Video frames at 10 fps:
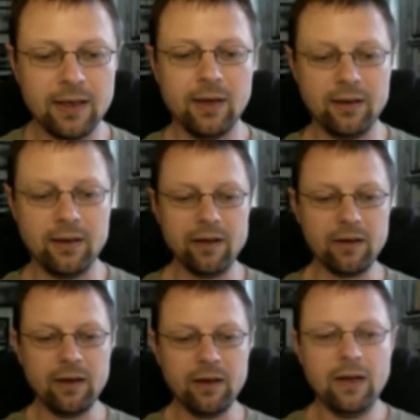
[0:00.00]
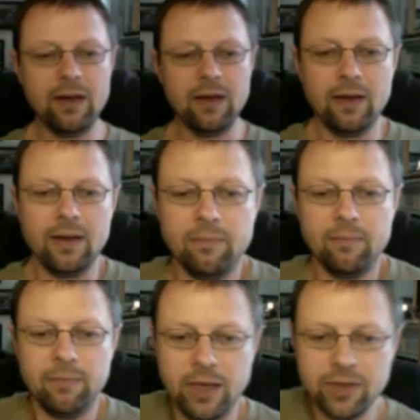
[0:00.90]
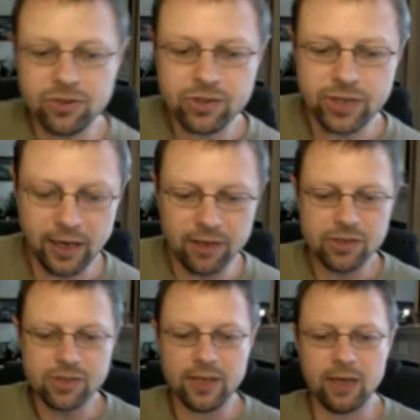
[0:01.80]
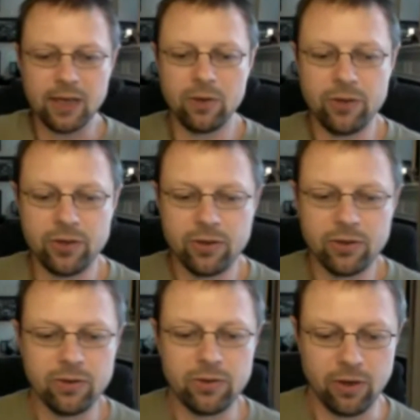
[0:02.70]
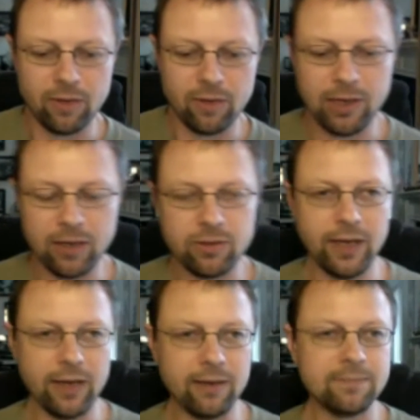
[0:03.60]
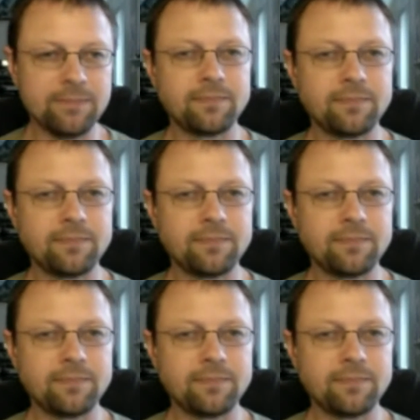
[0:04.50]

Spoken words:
Now, another major challenge that I want to talk about today